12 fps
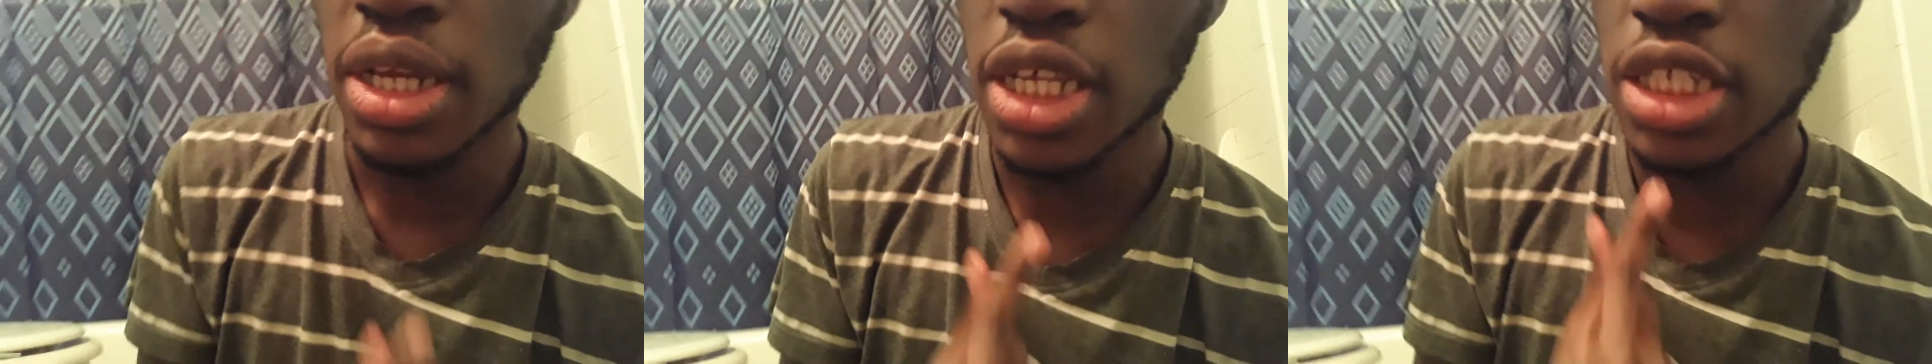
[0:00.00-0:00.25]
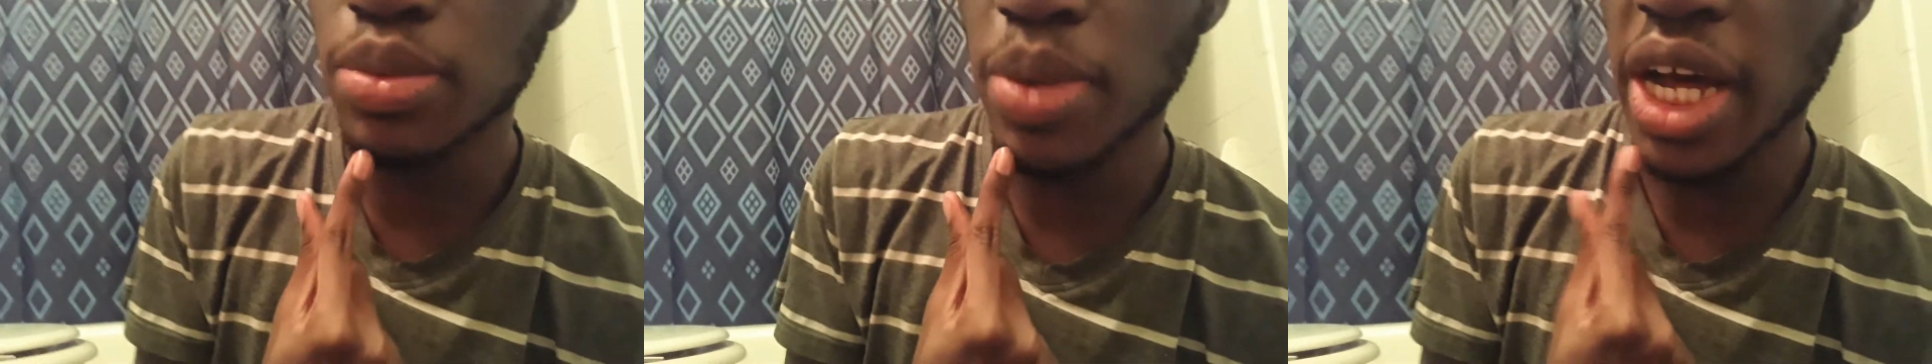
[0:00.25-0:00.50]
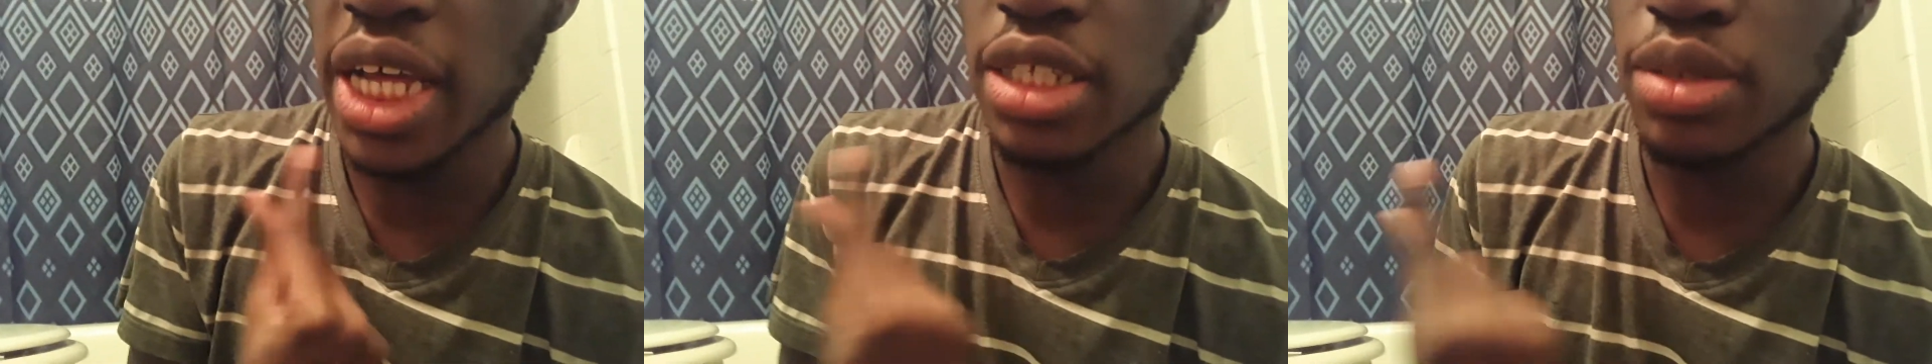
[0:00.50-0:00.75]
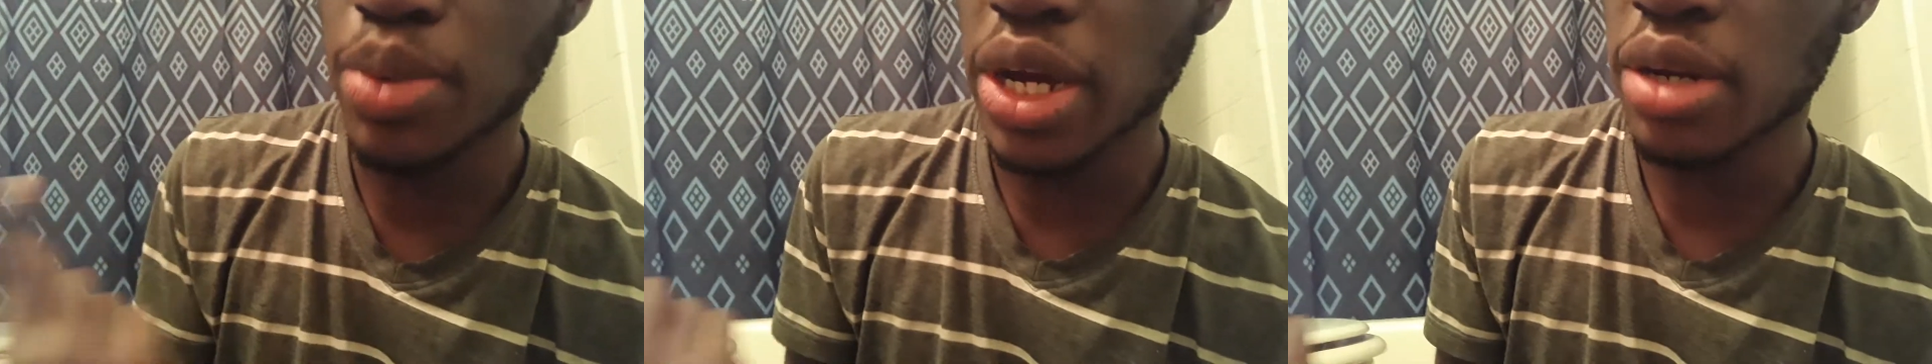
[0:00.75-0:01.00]
It's mine
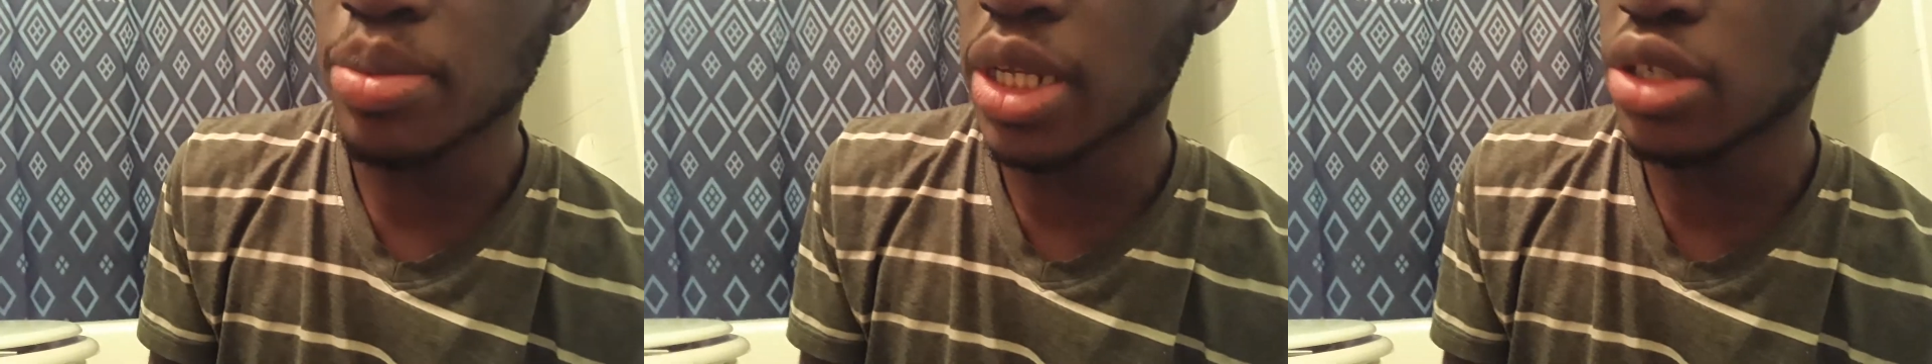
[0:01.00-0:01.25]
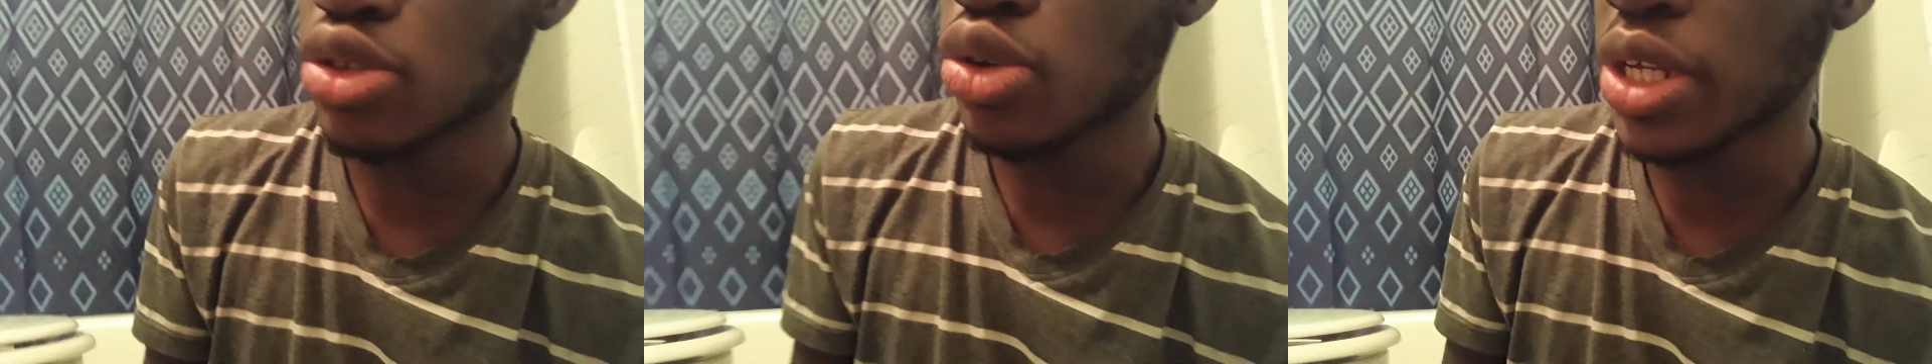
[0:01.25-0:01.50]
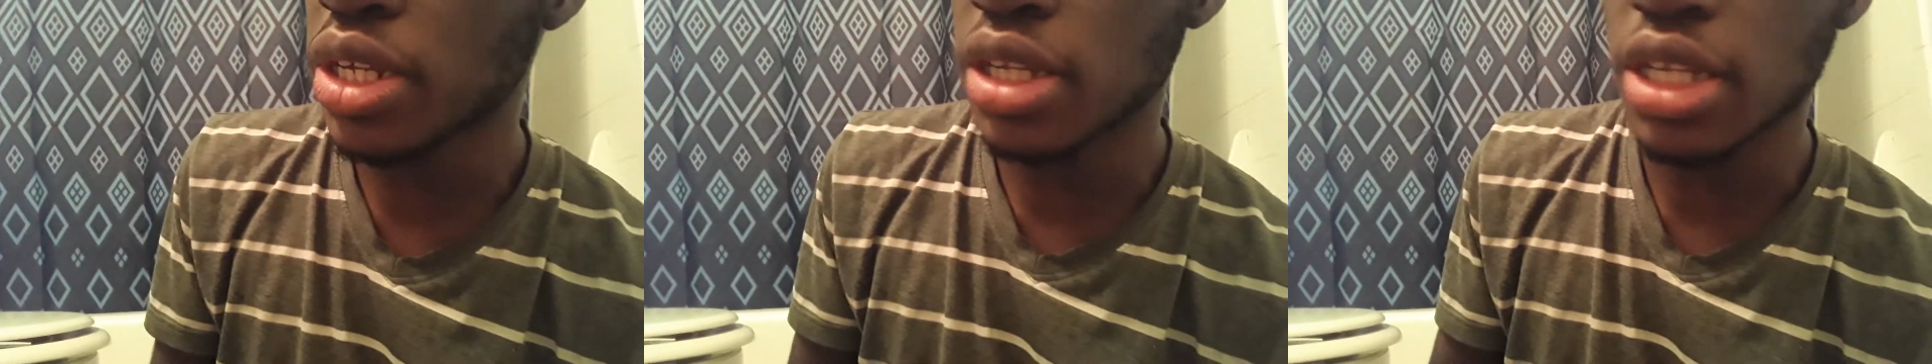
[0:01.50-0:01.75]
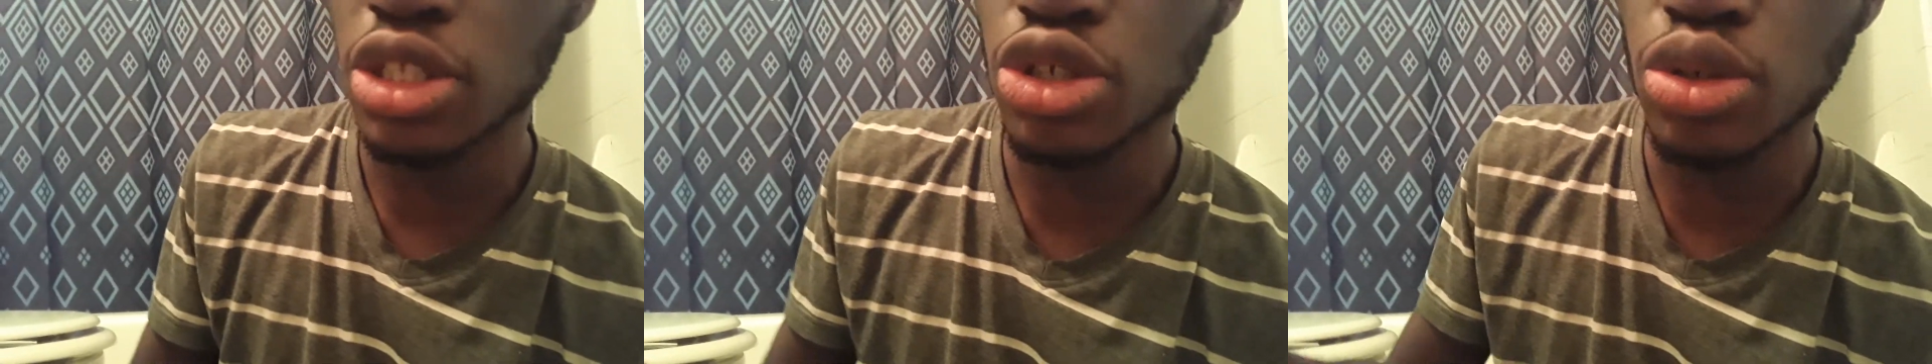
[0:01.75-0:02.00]
Spider-Man
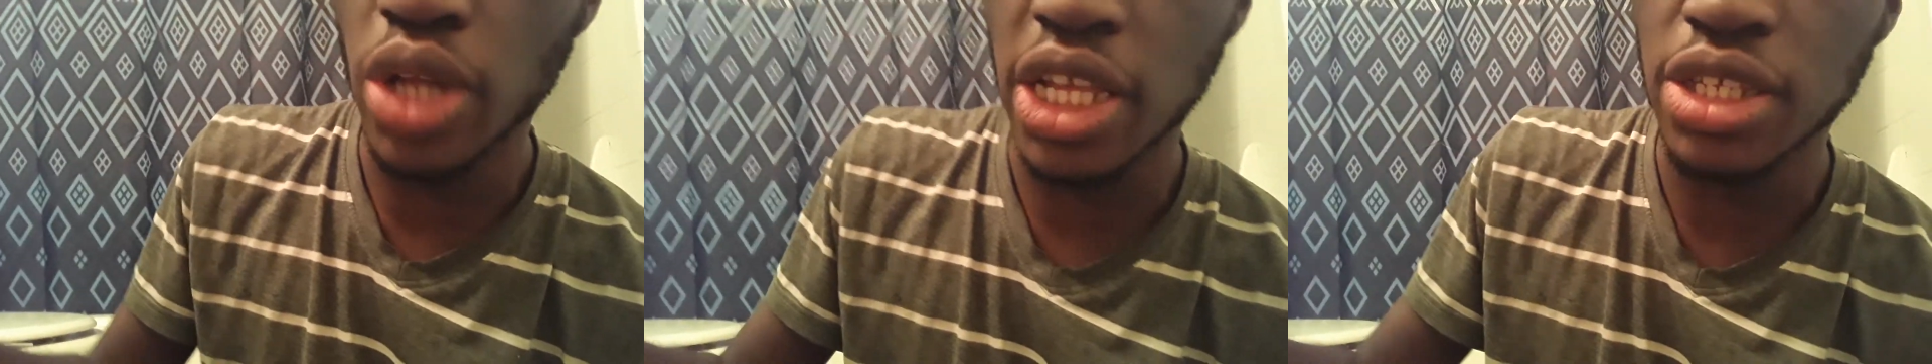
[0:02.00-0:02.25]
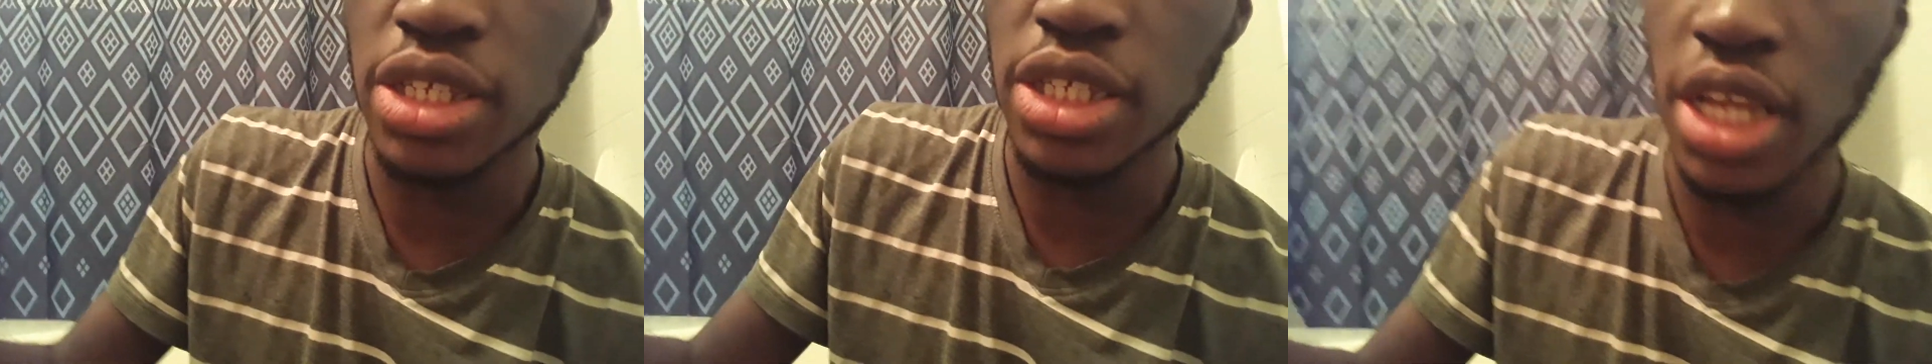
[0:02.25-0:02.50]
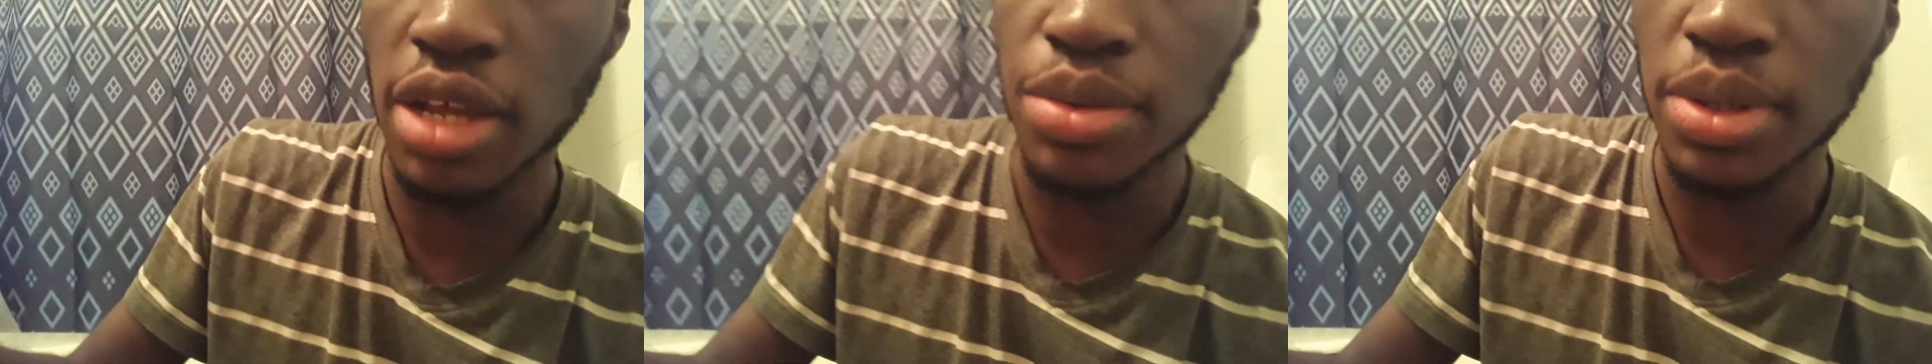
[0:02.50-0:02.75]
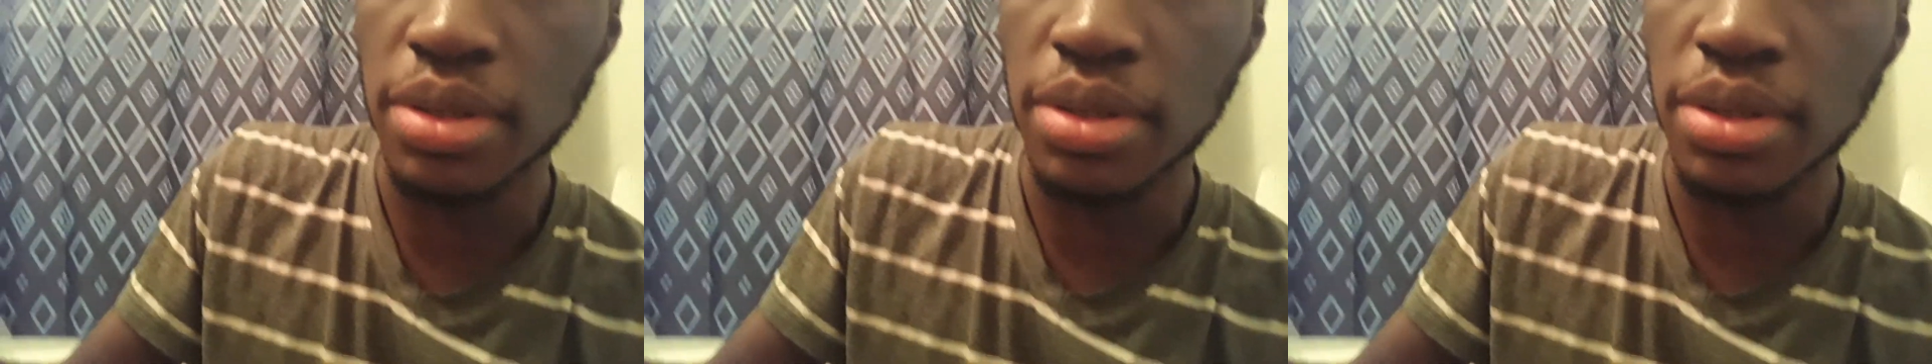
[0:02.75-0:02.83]
3 in 2007.